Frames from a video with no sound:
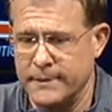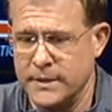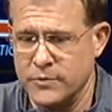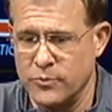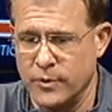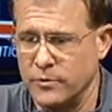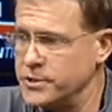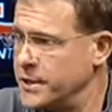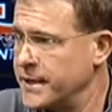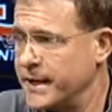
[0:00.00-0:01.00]
he's one of those
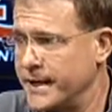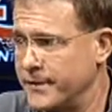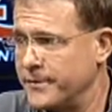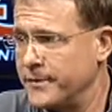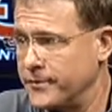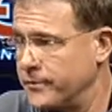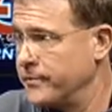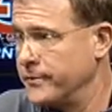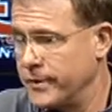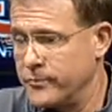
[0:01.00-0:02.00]
young guys that's
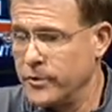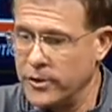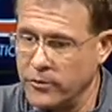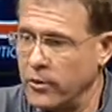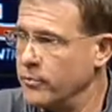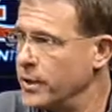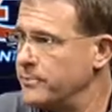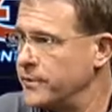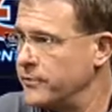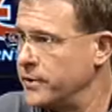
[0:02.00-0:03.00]
that's really grown up
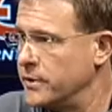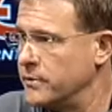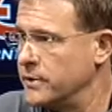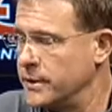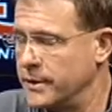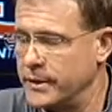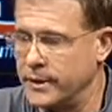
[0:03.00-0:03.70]
this year, and.